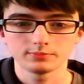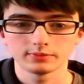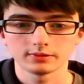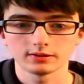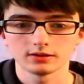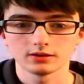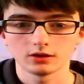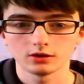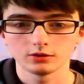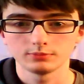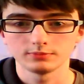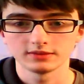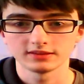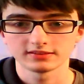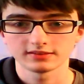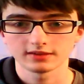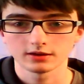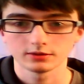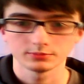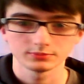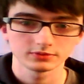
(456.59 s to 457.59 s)
Hope this
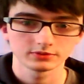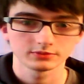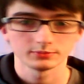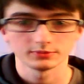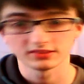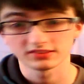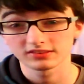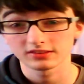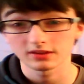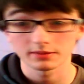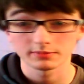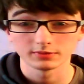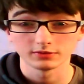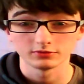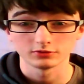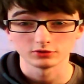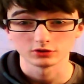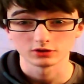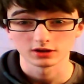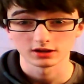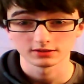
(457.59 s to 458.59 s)
helps with some of your
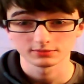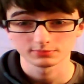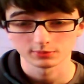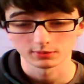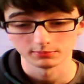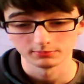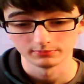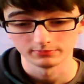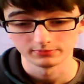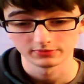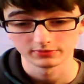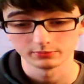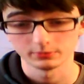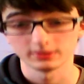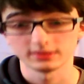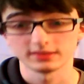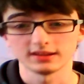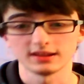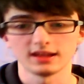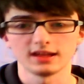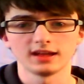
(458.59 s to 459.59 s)
guys' problems with the
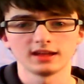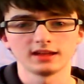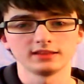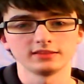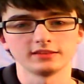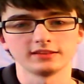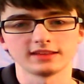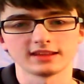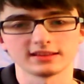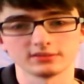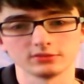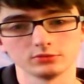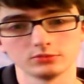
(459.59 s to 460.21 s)
Dazzle.